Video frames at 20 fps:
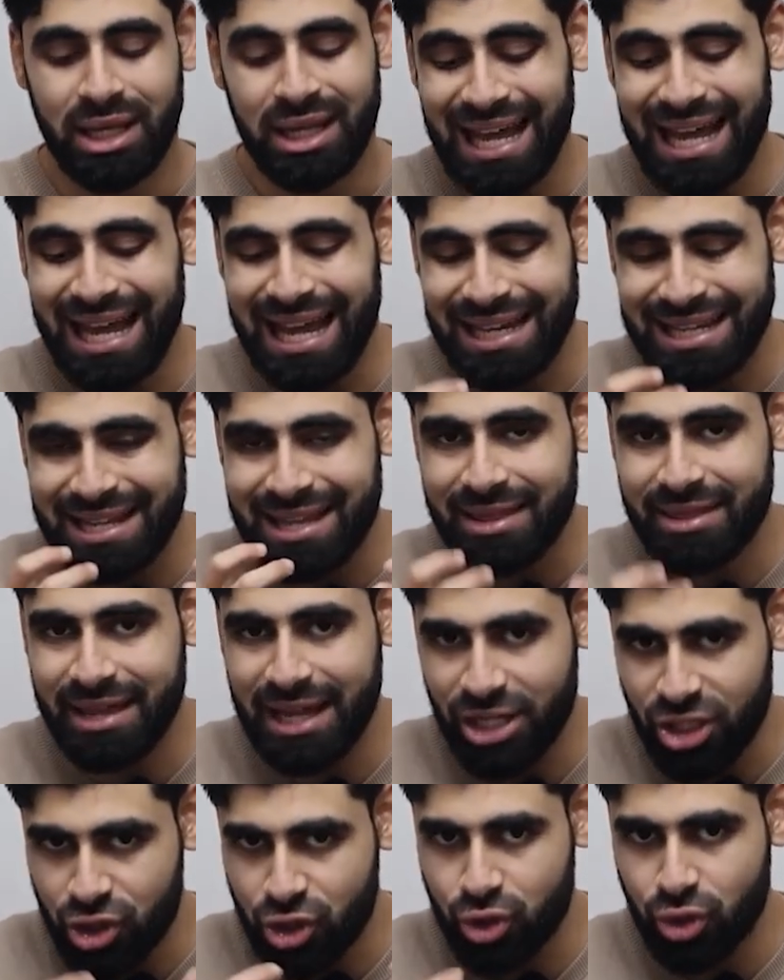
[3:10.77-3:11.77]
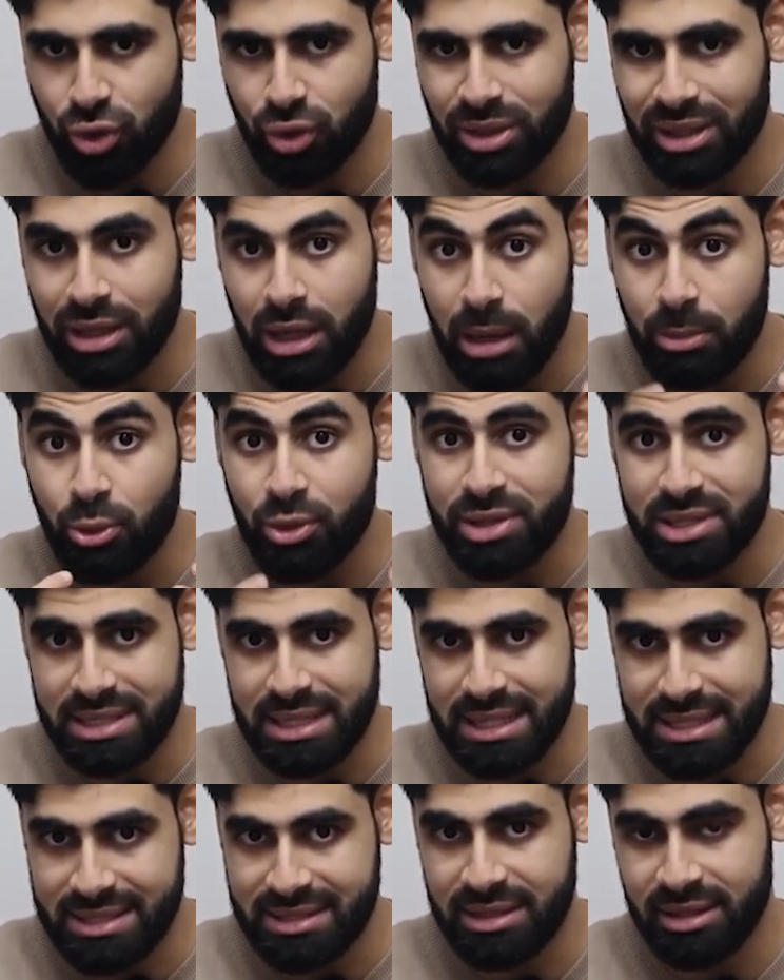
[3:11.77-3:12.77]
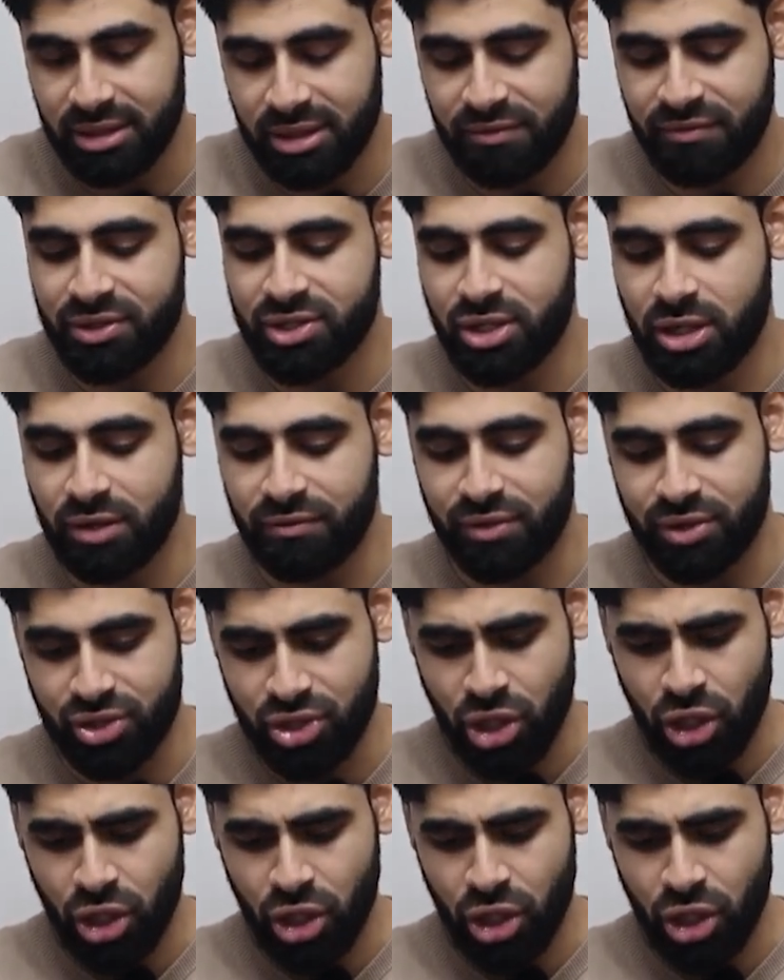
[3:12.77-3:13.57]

and that should come with testing different offers.